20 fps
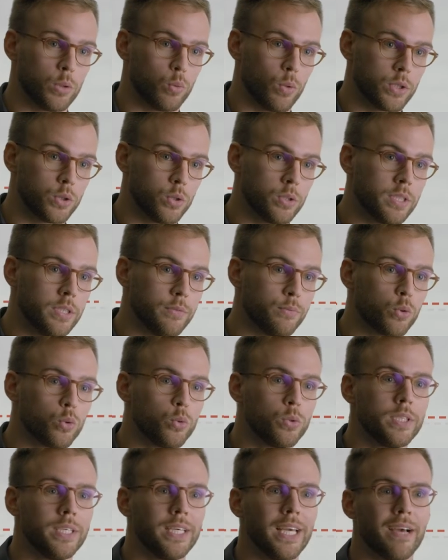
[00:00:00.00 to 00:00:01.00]
where the fruit
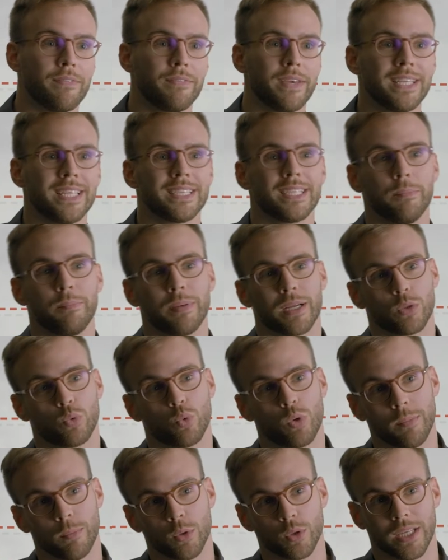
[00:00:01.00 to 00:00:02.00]
ripens at moderate
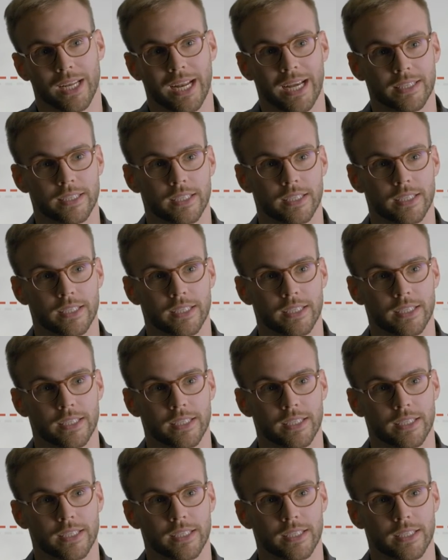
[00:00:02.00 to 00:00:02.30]
temperatures,